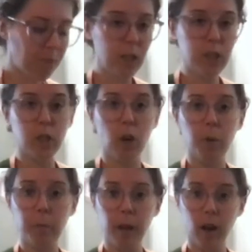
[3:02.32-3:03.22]

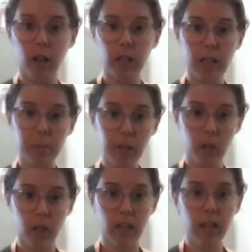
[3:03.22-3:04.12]
So my garlic has been
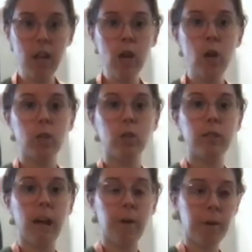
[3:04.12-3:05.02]
cooking. So
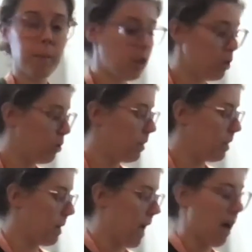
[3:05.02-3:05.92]
now what I'm going to do is
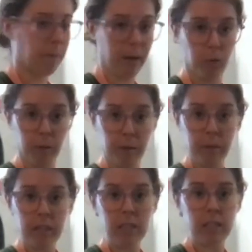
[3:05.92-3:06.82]
I'm going to add my green
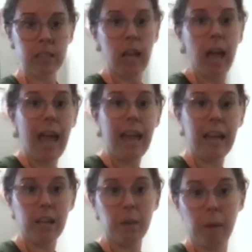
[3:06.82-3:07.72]
beans
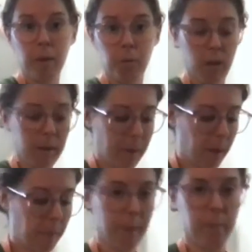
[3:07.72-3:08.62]
and my red
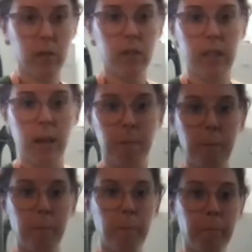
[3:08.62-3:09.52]
bell peppers, and I'm
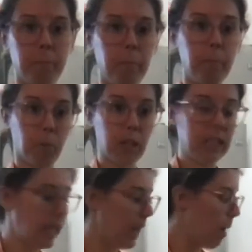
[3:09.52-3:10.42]
going to bring
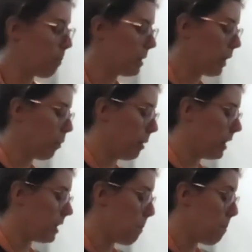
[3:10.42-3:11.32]
the heat up a little
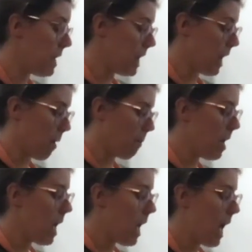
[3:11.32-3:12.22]
bit to medium,
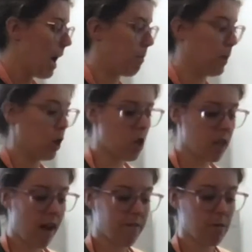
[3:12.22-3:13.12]
and I'm going to cook
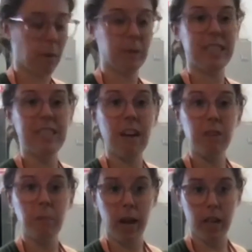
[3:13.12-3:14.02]
that for about
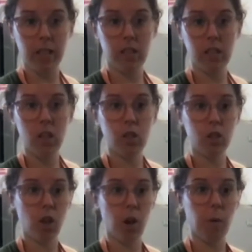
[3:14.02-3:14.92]
7 minutes.
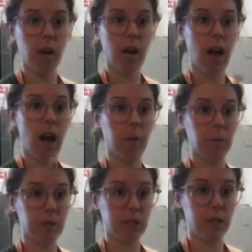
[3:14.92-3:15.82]
So I
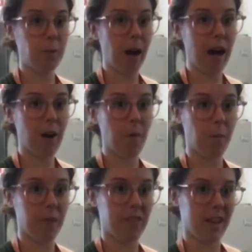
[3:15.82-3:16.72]
will see you back
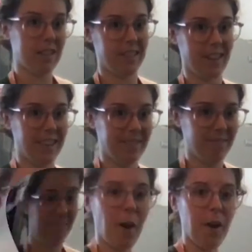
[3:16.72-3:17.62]
when that is done.
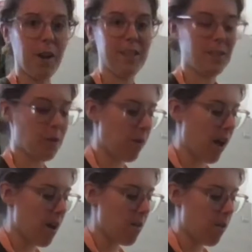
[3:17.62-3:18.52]
All right, so
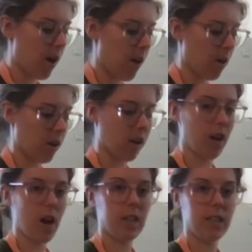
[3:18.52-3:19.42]
now
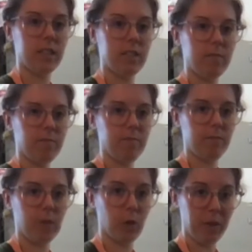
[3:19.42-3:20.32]
our
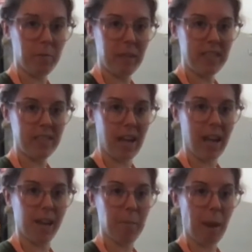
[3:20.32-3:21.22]
green beans
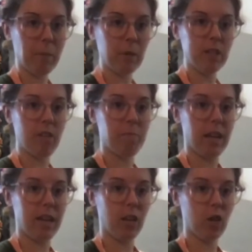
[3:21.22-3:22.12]
and peppers have
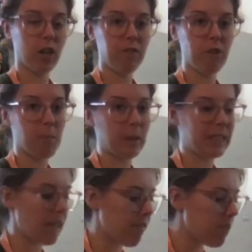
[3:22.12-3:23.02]
been cooking for about
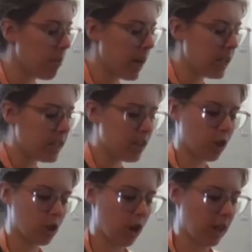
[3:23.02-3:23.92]
7 minutes, and
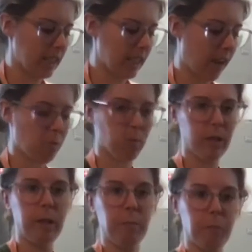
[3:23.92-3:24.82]
they're starting to get
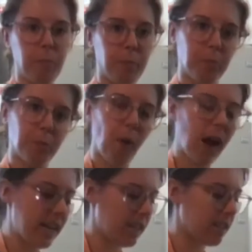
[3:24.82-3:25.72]
really
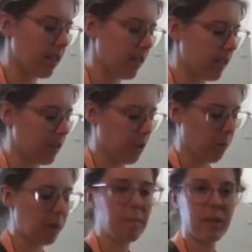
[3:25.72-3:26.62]
bright. The
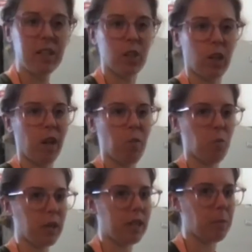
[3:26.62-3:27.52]
green beans are getting
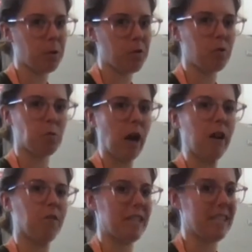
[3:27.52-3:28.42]
really beautiful
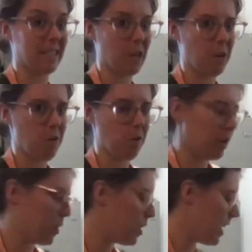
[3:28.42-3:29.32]
bright green. That's how you know
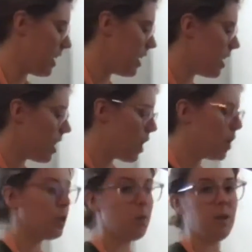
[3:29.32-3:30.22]
they're cooking.
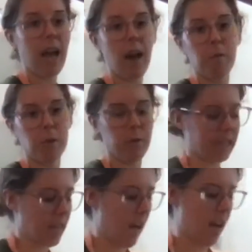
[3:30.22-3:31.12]
So now we're going
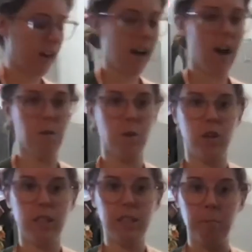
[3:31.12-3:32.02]
to add
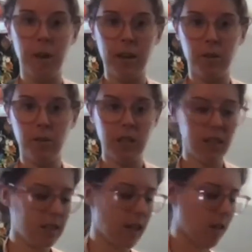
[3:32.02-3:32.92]
our tomatoes and
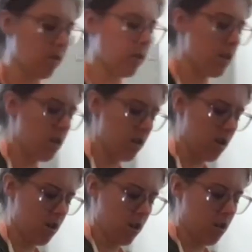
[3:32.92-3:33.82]
celery
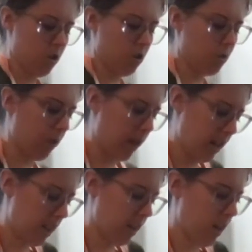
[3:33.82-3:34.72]
right
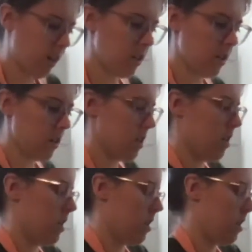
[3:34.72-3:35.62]
in there,
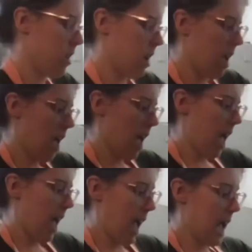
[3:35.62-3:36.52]

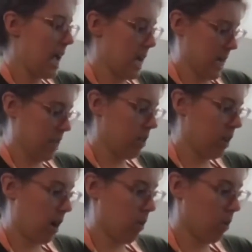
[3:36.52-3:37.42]
and
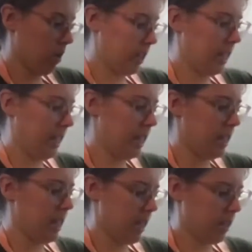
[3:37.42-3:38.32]
our
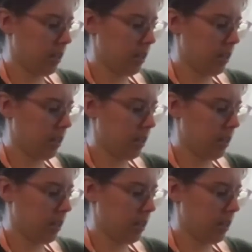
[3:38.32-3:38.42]
seasoning.